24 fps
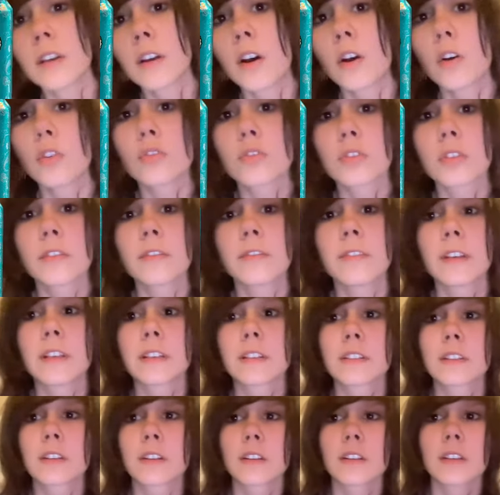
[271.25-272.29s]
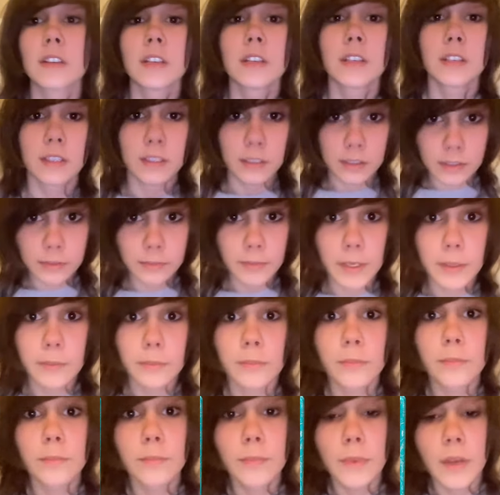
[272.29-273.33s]
Ultra Fiesta. It's my
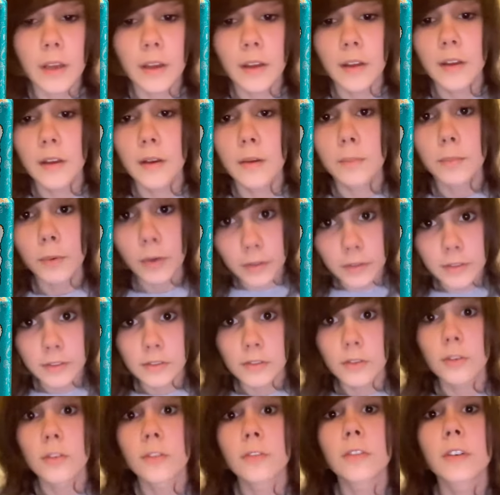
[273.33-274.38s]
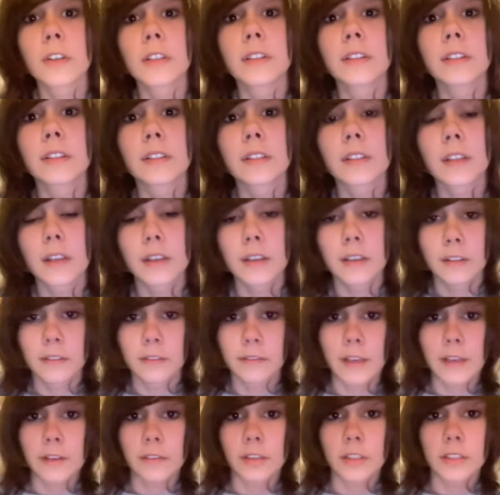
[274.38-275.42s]
brother's girlfriend's
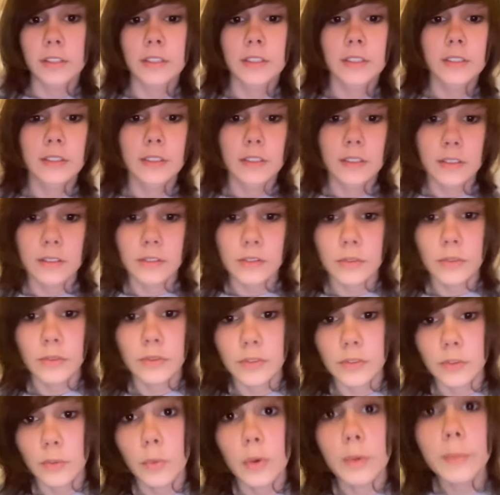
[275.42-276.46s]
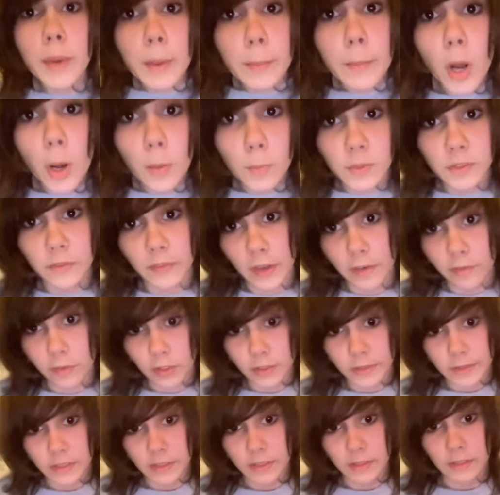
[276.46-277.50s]
favorite. It's also one of my mom's
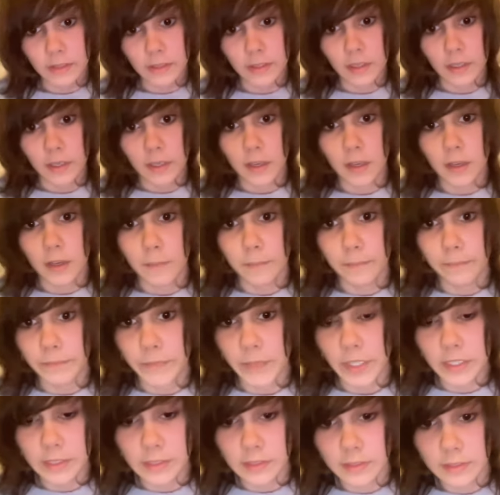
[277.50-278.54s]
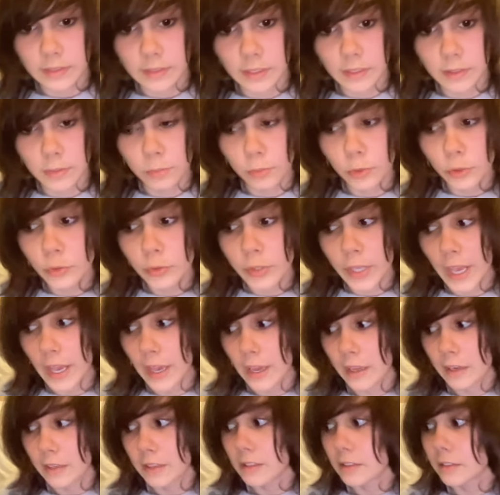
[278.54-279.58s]
favorites. It's in a blue
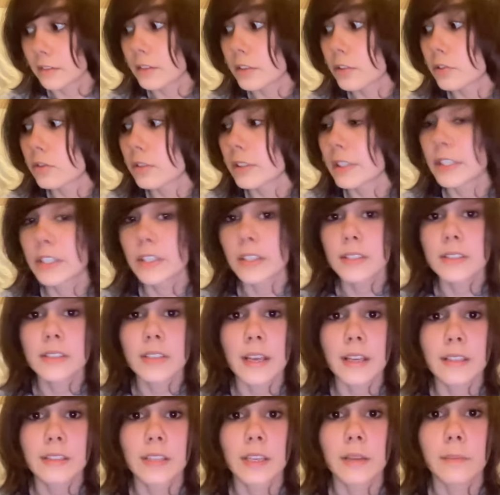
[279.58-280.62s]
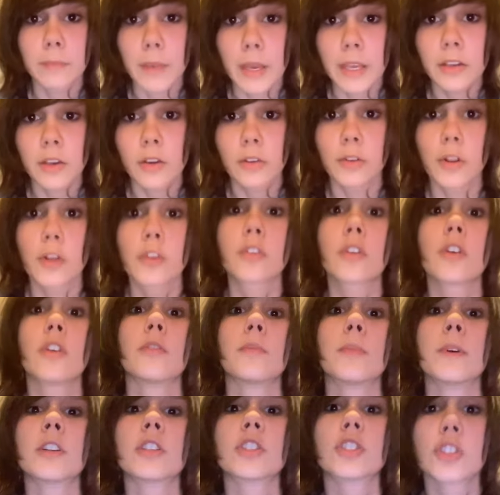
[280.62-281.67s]
can. It literally just tastes like Mango Loco,
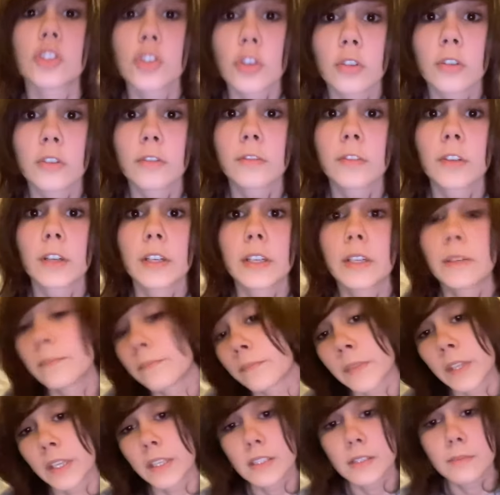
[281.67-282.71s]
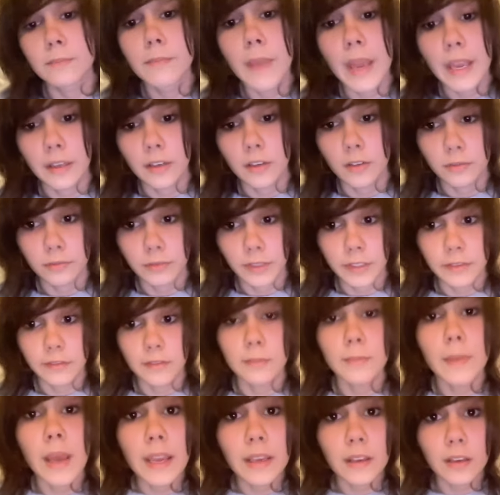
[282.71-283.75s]
but sugar-free. It's
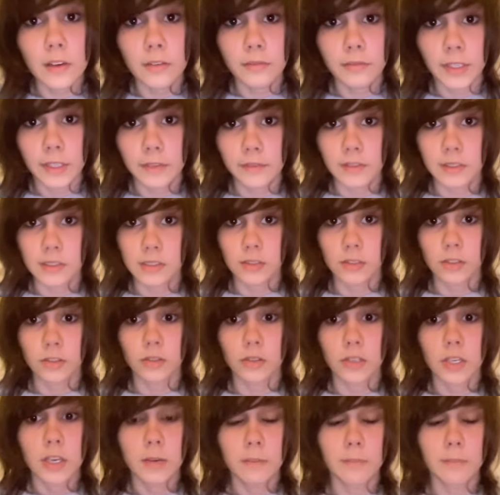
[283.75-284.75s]
mango-flavored. Mango-flavored is good.